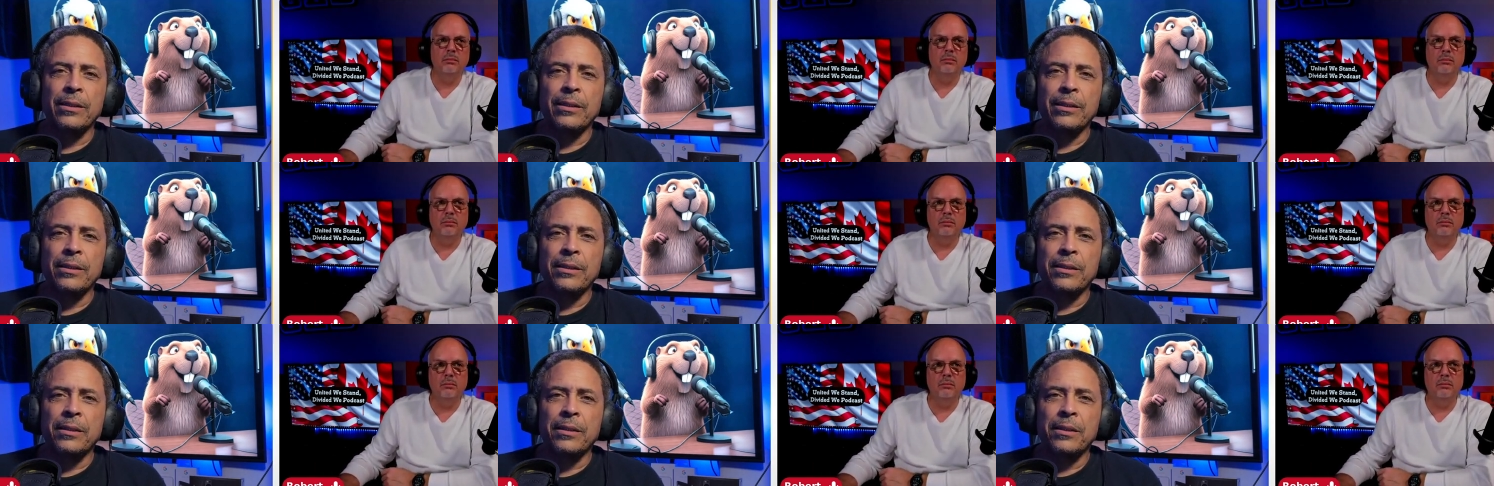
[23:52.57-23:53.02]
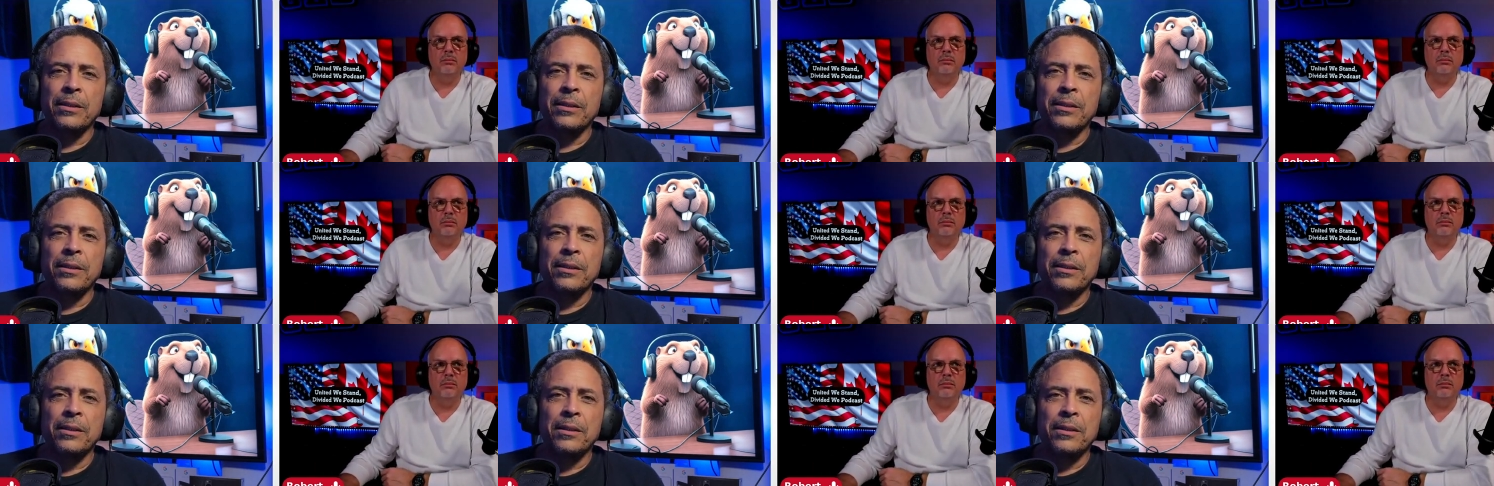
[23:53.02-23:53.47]

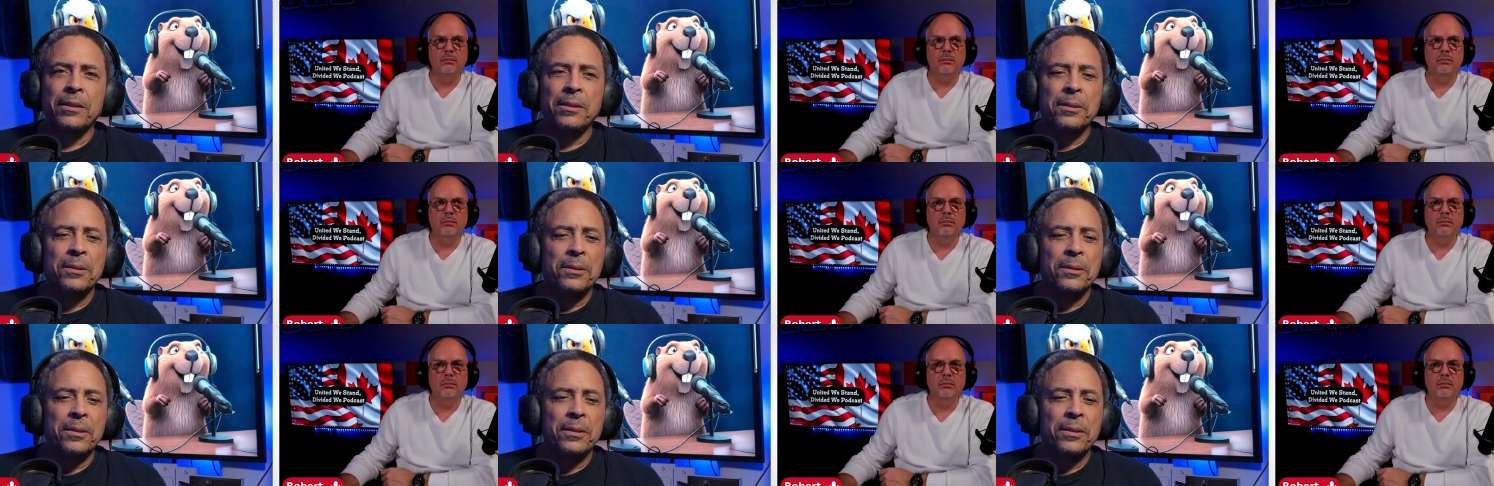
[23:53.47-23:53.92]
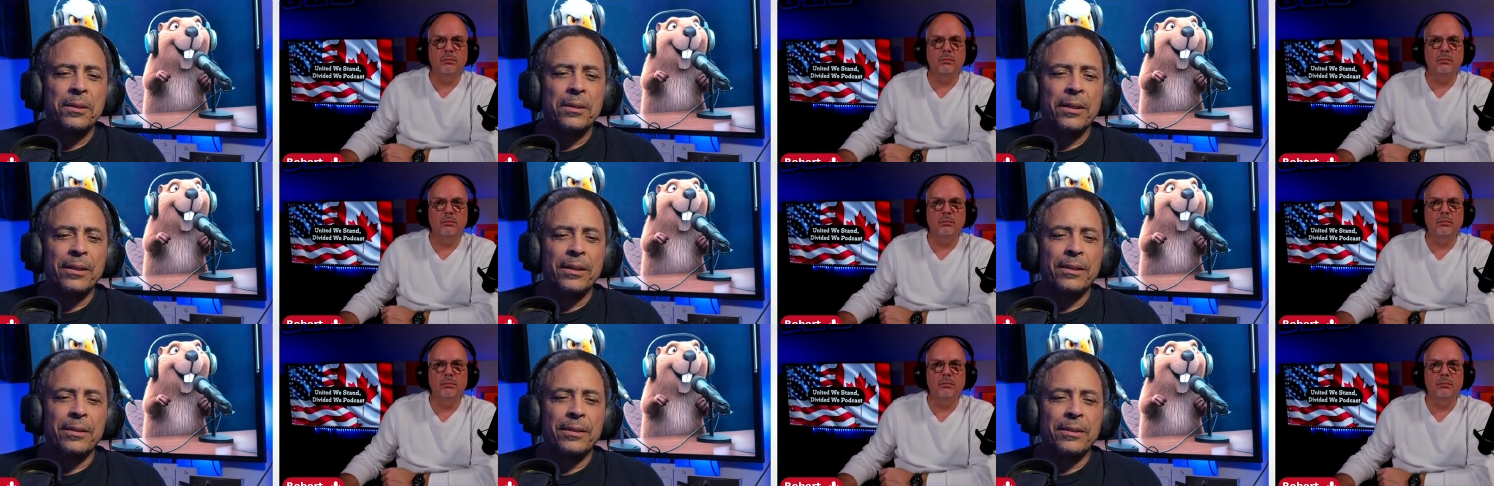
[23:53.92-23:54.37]

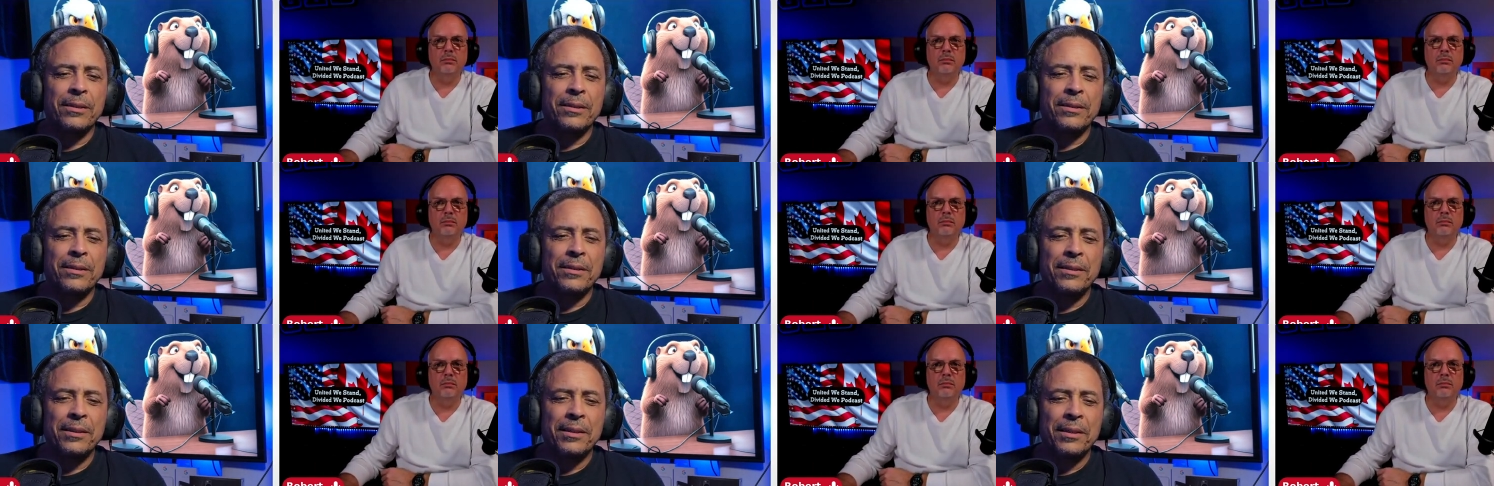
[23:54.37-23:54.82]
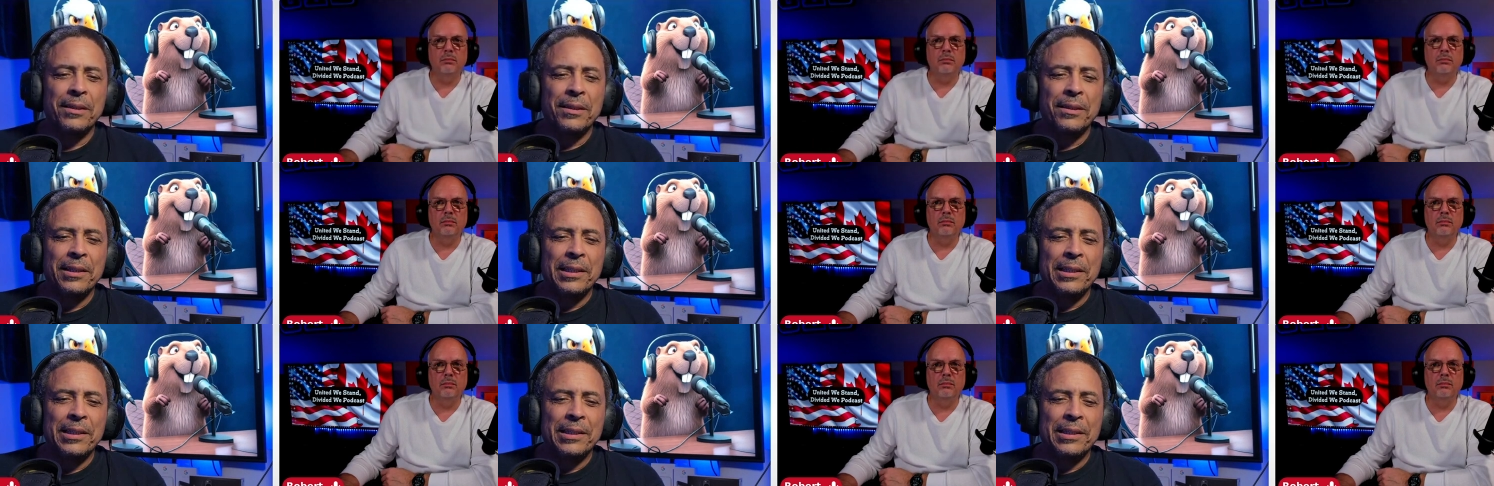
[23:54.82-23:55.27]

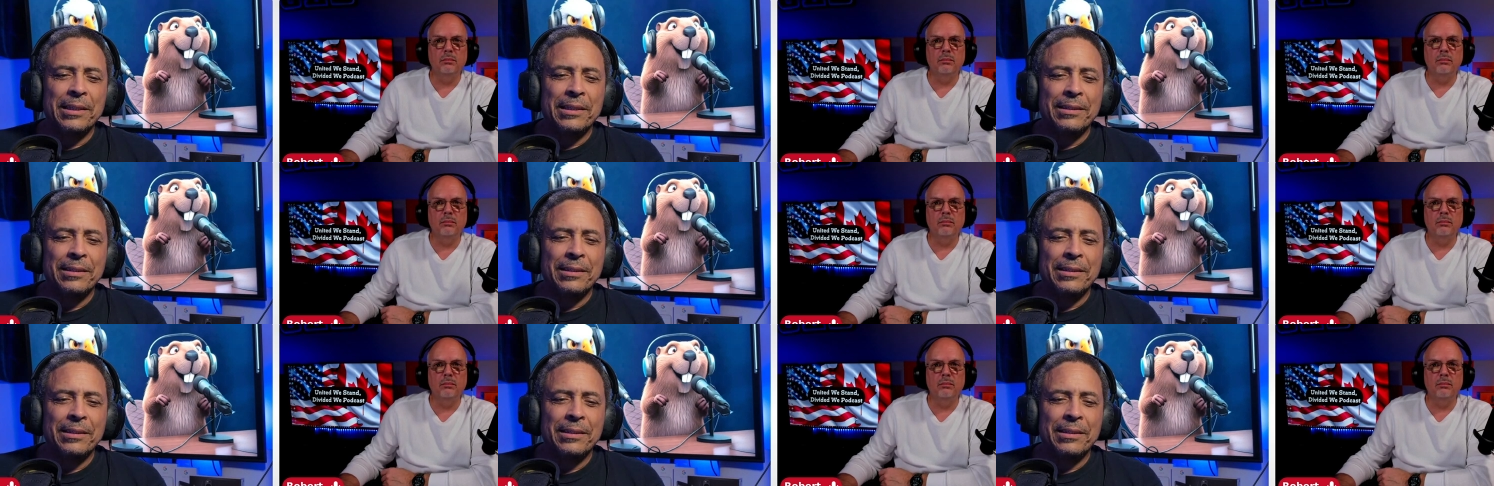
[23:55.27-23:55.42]
(no one is talking)